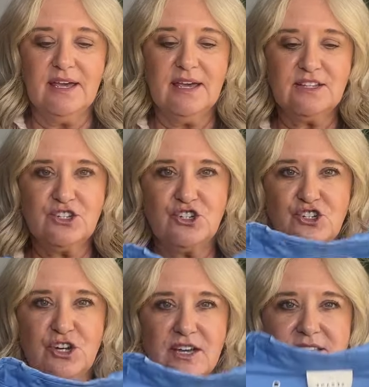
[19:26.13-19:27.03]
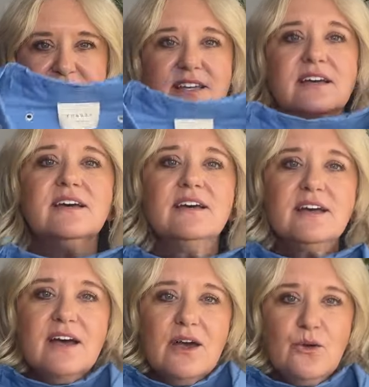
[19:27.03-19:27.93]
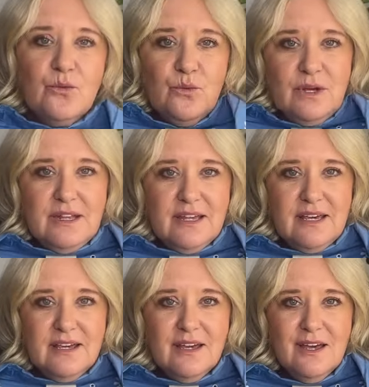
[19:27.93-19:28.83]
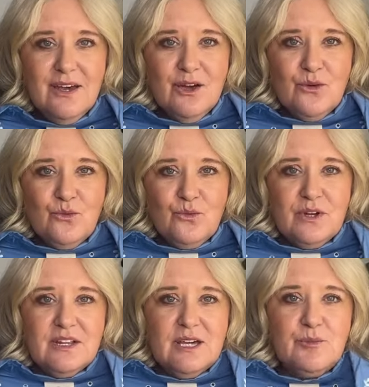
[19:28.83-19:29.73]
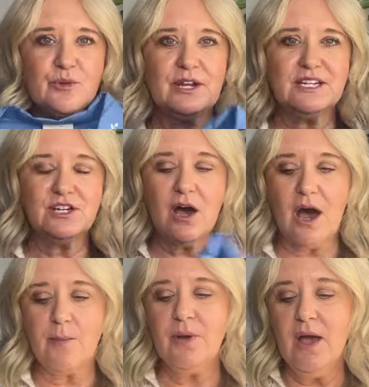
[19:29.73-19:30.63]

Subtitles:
It's just a really, really pretty top.